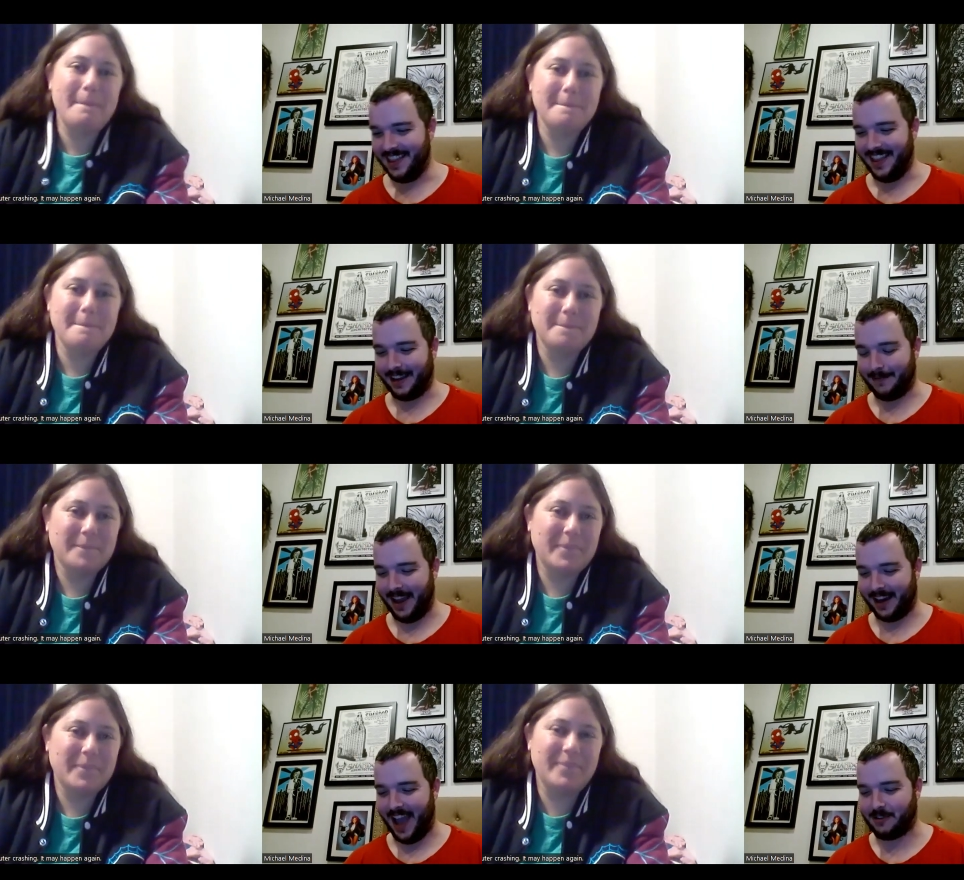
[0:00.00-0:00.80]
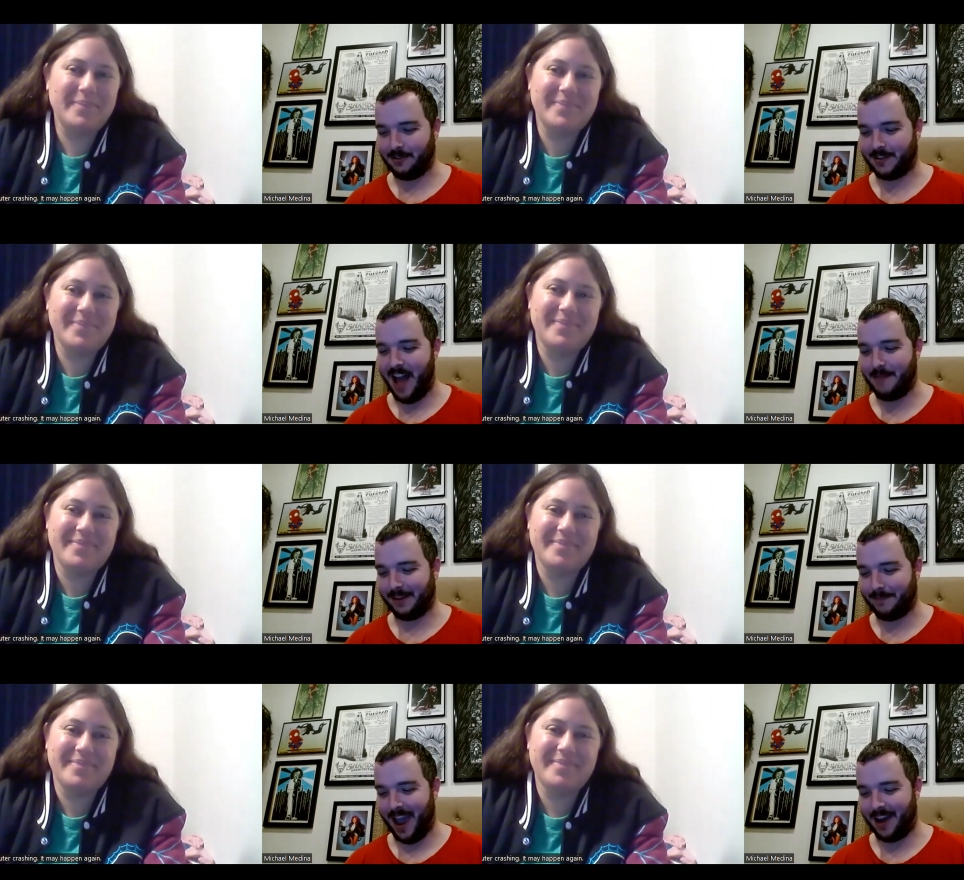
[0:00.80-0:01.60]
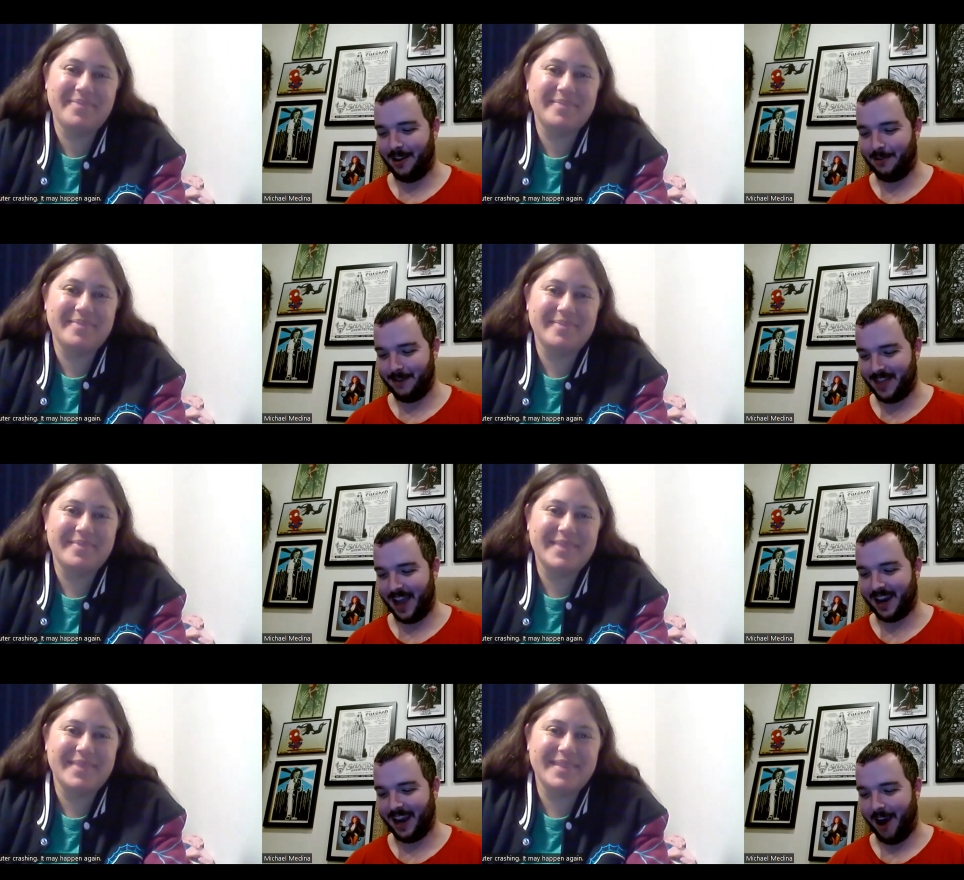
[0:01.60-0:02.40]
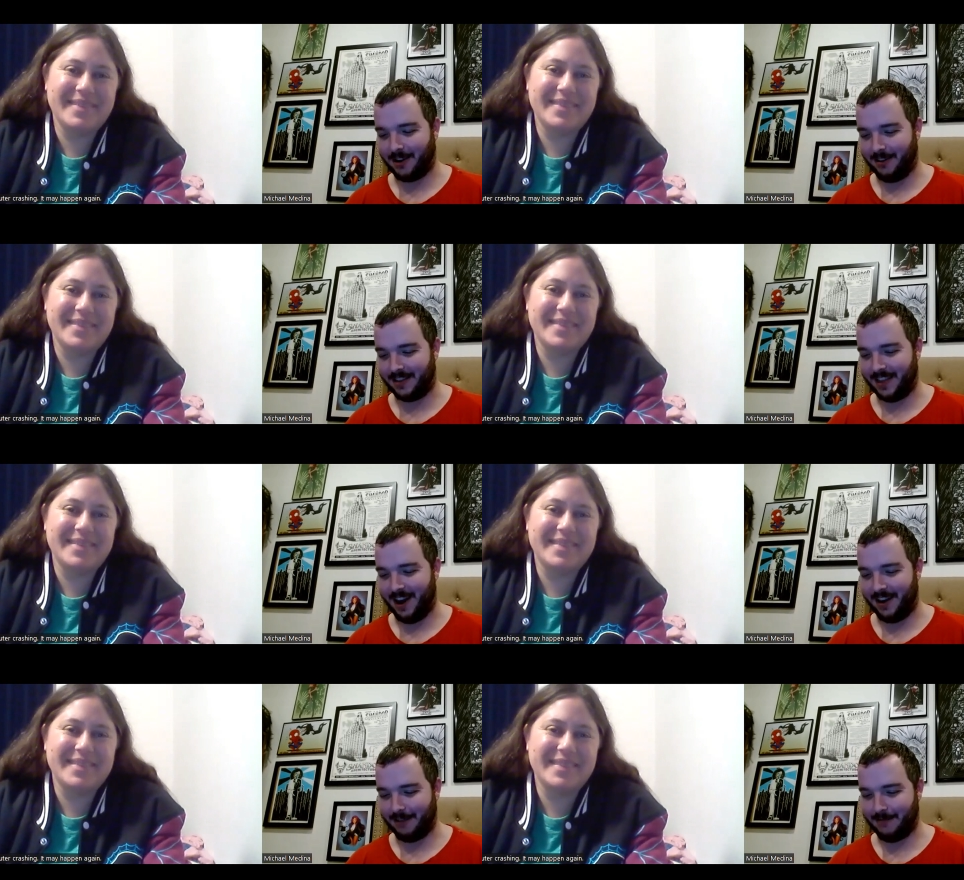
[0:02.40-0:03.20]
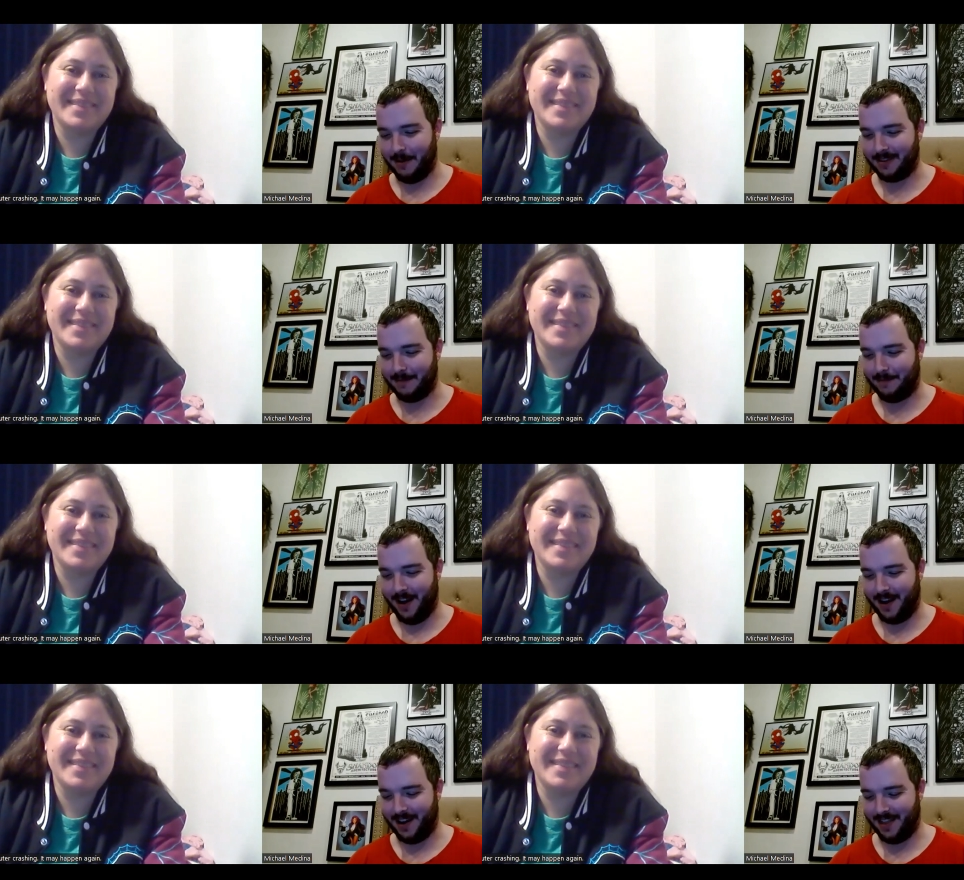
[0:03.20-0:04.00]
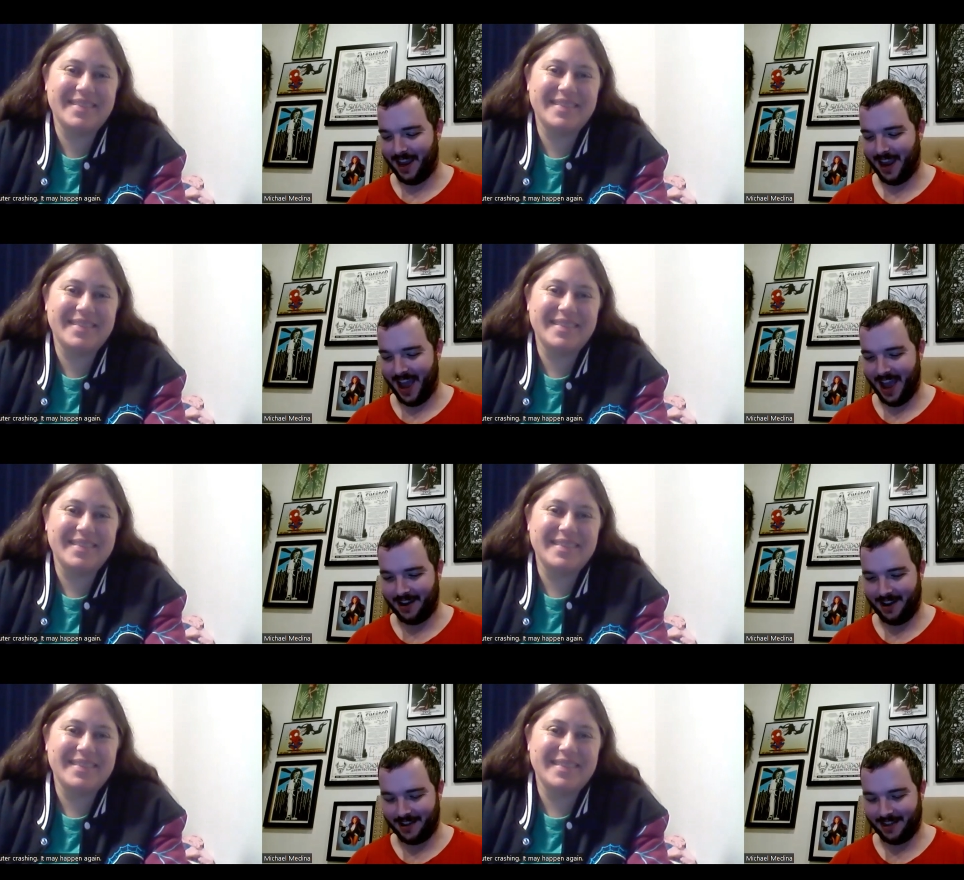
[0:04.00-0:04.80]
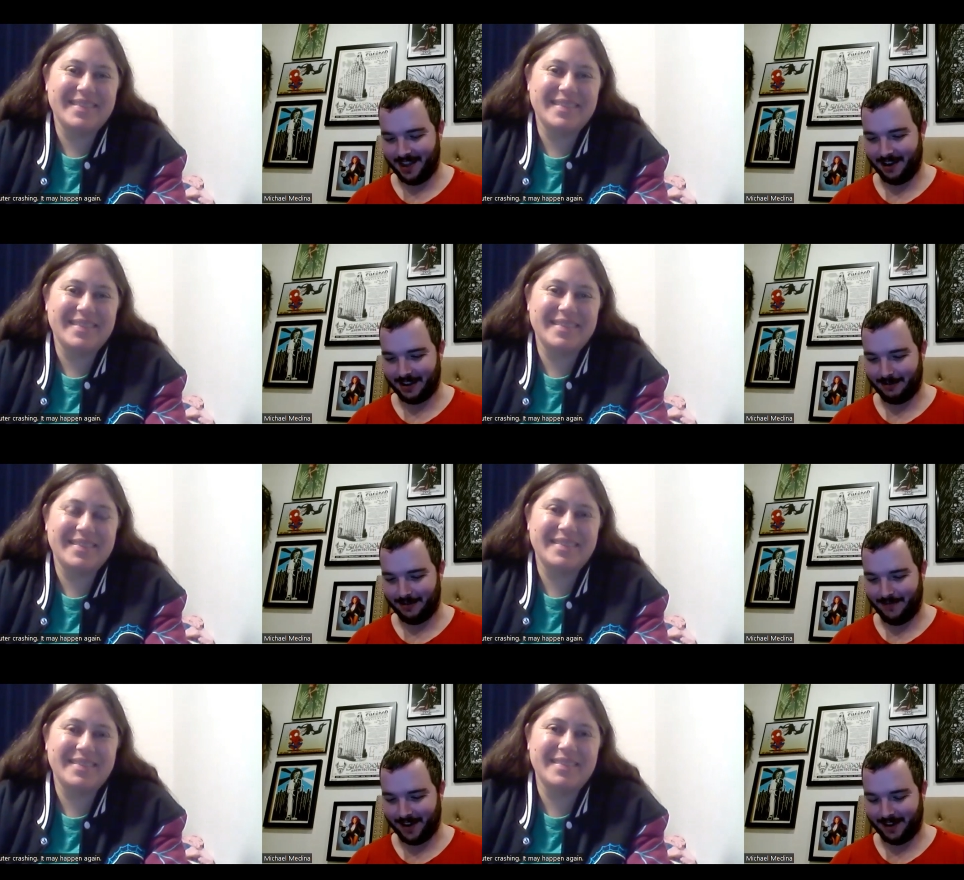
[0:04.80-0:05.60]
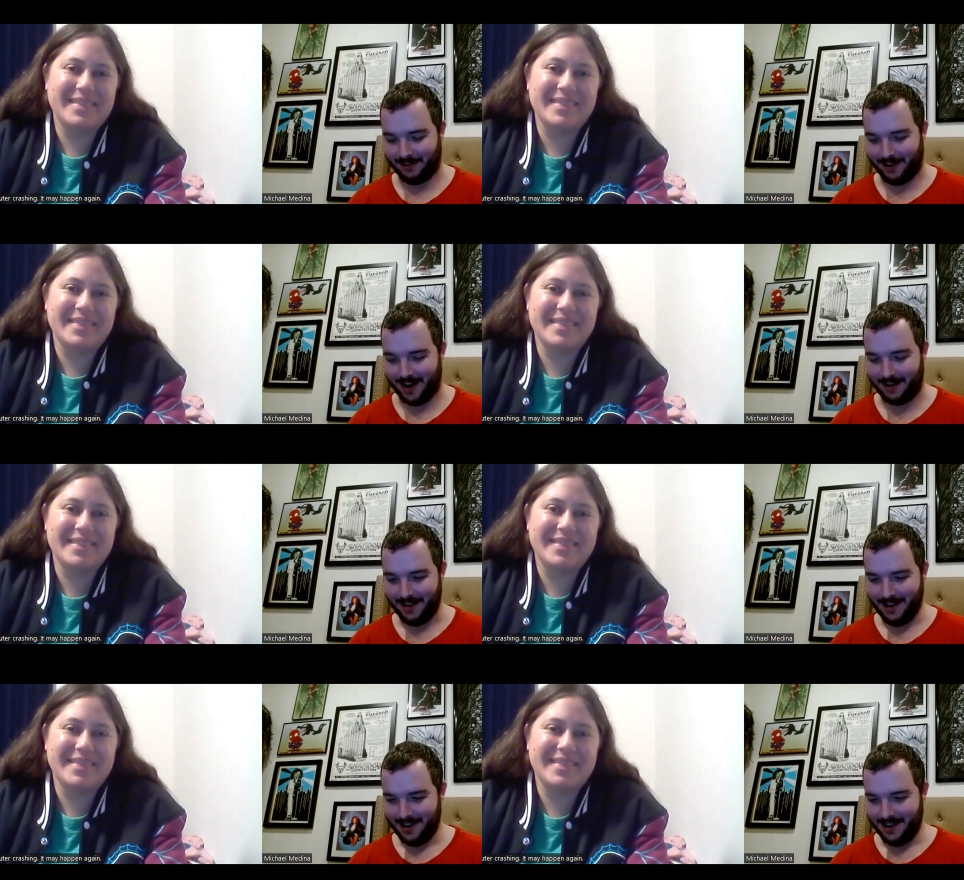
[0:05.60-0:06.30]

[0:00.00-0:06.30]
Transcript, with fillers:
Speaker 1: like a, like an actual comic panel with that character in there, and like what was the pun they had on there, because it was fucking great.